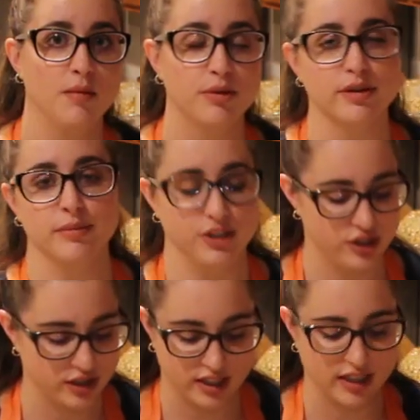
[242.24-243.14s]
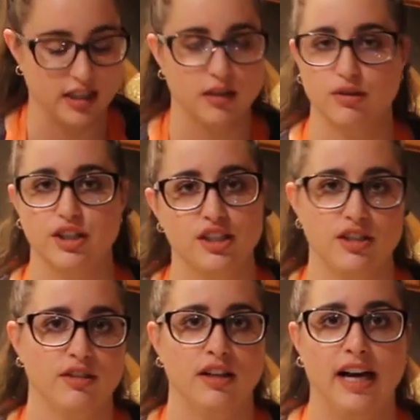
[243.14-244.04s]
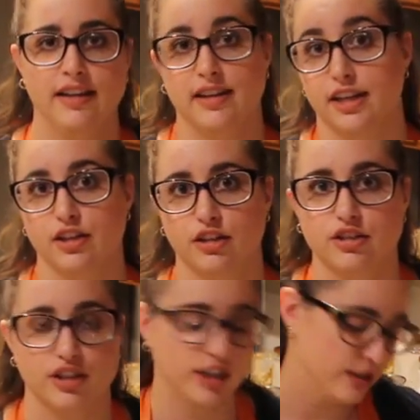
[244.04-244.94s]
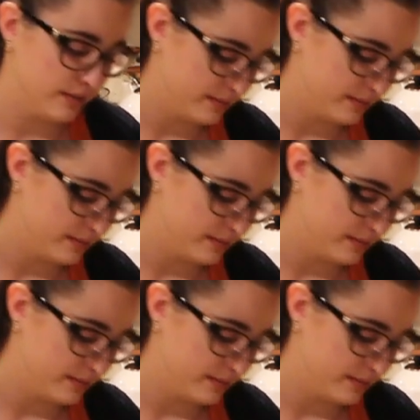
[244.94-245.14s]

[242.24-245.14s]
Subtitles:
I'm pretty much just gonna cover it until I think it looks good.